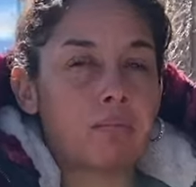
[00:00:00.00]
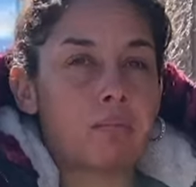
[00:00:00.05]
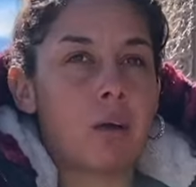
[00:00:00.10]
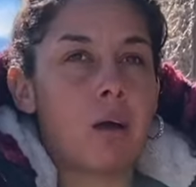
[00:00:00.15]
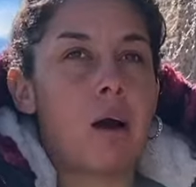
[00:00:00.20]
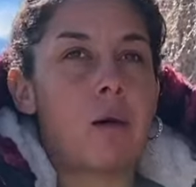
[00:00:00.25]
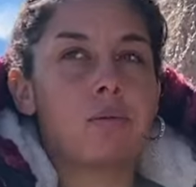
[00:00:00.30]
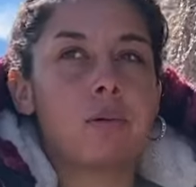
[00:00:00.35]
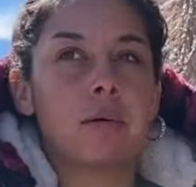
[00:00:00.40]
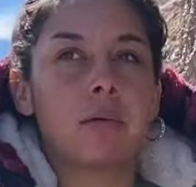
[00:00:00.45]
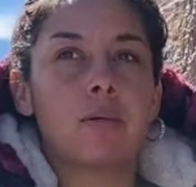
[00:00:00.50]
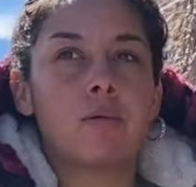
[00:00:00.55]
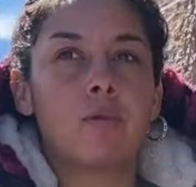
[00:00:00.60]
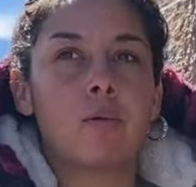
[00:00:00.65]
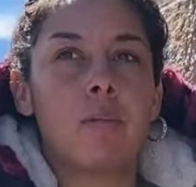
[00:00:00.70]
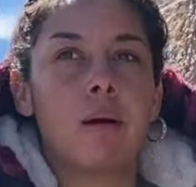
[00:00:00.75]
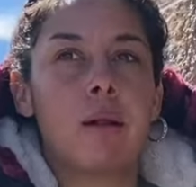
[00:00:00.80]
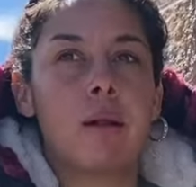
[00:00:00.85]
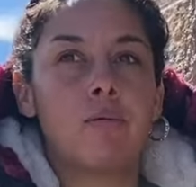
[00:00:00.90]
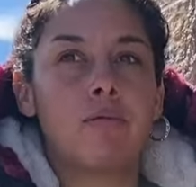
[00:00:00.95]
I'm talking from
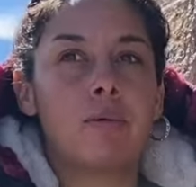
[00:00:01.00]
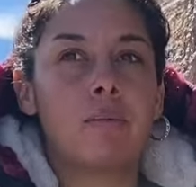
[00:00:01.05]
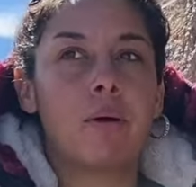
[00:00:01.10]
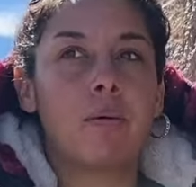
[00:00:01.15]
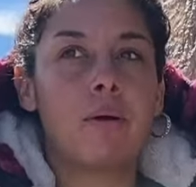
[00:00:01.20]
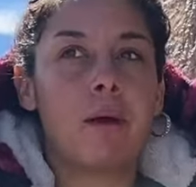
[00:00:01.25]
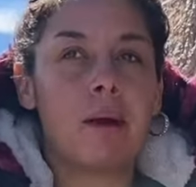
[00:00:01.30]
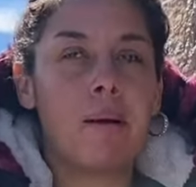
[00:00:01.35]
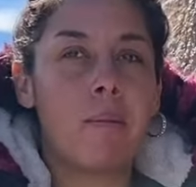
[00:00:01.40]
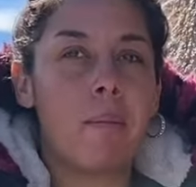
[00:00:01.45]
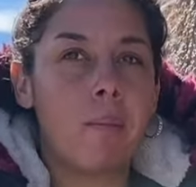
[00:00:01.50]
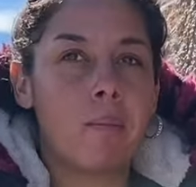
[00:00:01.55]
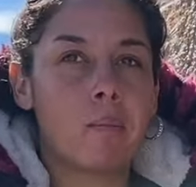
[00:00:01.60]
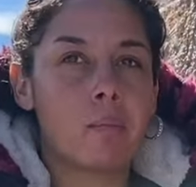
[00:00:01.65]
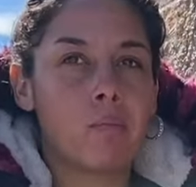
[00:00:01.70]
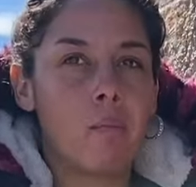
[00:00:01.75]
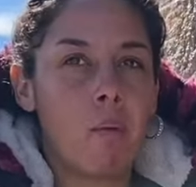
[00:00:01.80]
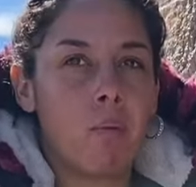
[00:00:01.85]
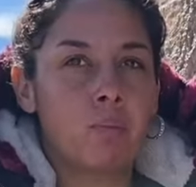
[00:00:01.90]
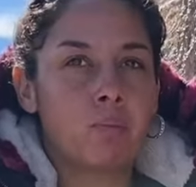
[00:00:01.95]
my left and my right.
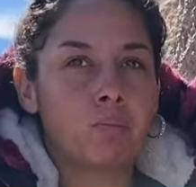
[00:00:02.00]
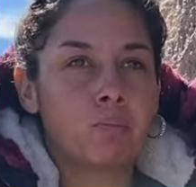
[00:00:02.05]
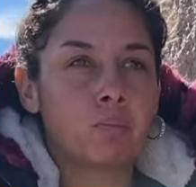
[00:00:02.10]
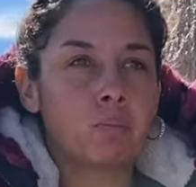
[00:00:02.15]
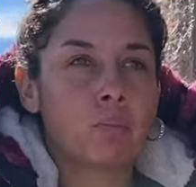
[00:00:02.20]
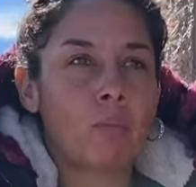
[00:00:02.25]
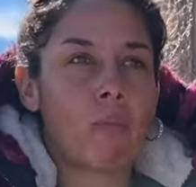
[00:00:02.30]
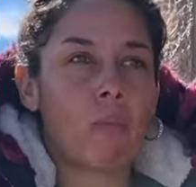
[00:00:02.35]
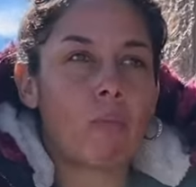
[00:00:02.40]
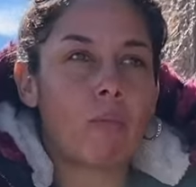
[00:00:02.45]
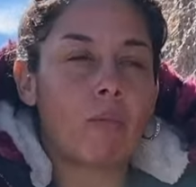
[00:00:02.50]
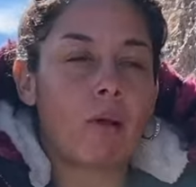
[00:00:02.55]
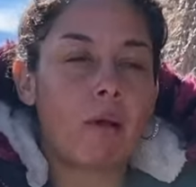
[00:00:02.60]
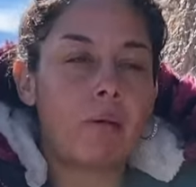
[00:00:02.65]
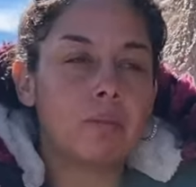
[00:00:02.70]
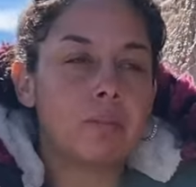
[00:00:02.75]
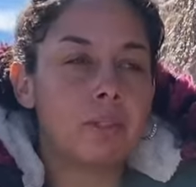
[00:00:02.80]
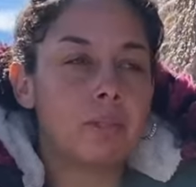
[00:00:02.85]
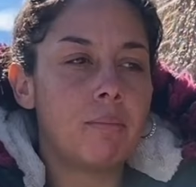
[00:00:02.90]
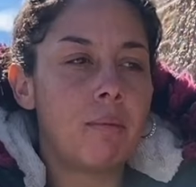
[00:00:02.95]

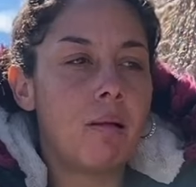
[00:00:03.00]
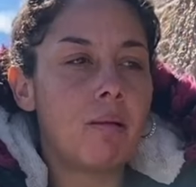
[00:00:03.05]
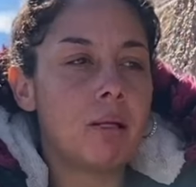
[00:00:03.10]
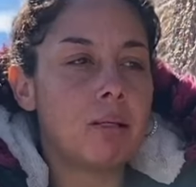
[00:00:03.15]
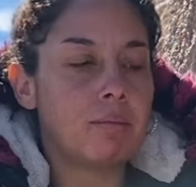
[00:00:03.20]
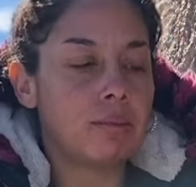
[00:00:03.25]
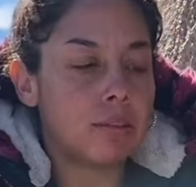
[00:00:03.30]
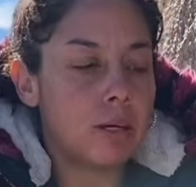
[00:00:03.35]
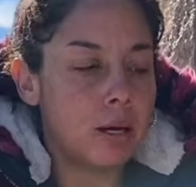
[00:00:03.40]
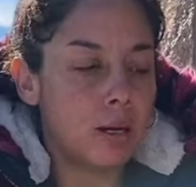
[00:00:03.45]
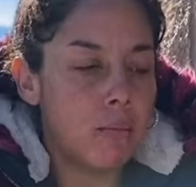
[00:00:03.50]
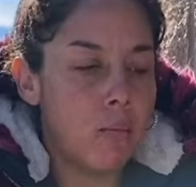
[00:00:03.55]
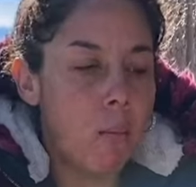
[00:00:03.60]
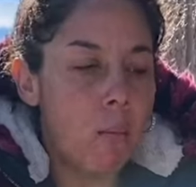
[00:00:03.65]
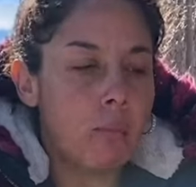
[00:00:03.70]
I'll say my left side.